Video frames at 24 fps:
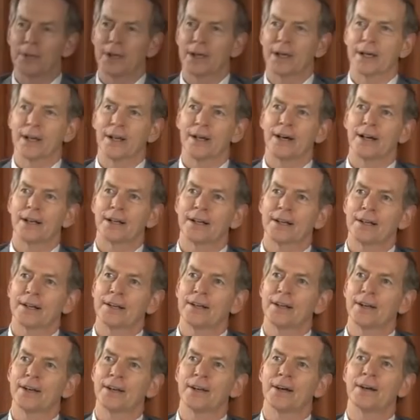Blaylock.
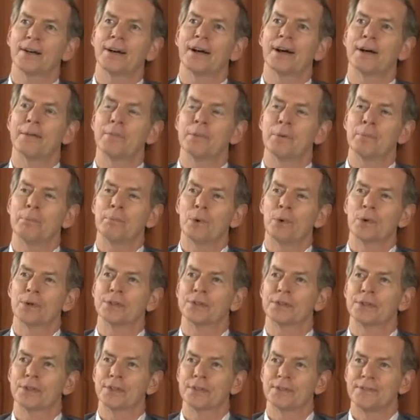I'm a
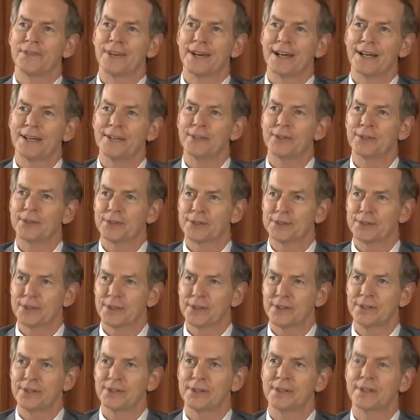board-certified
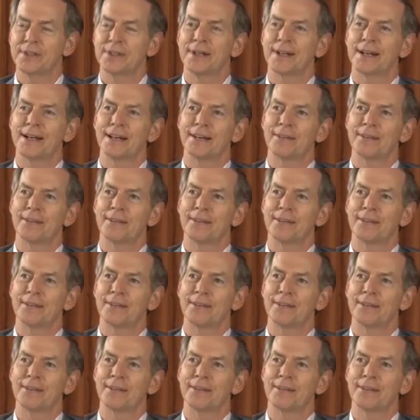neurosurgeon.